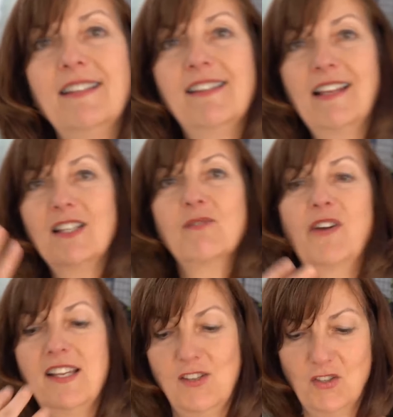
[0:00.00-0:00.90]
it
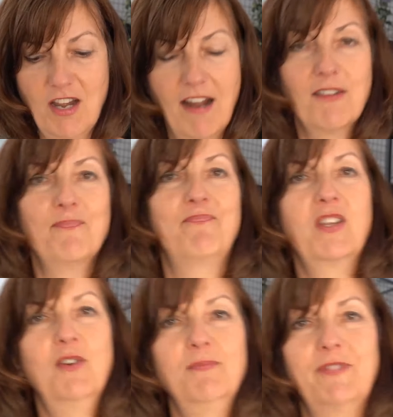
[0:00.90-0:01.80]
satisfies your tongue, you
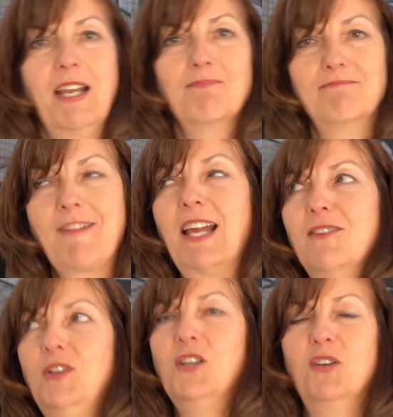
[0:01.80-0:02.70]
know, like
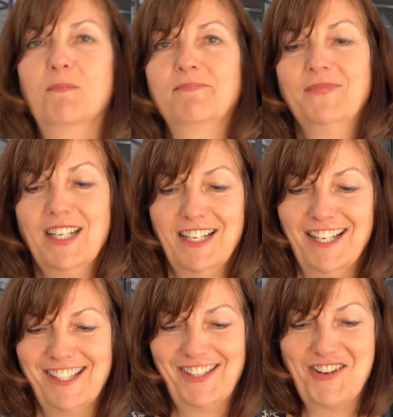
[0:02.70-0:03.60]
really good.
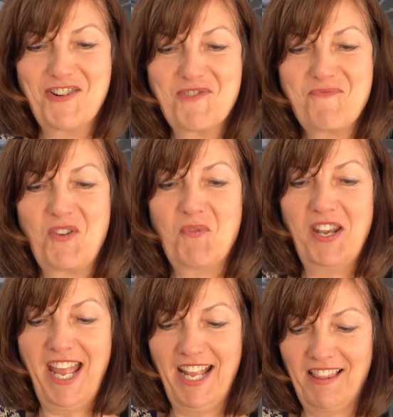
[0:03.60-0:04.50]
So you want
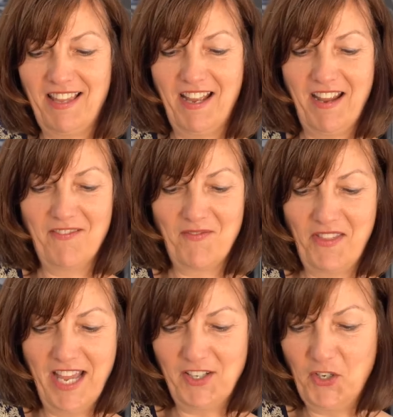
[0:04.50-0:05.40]
to add
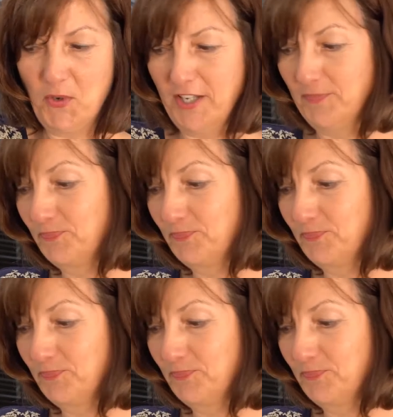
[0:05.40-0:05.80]
that to it.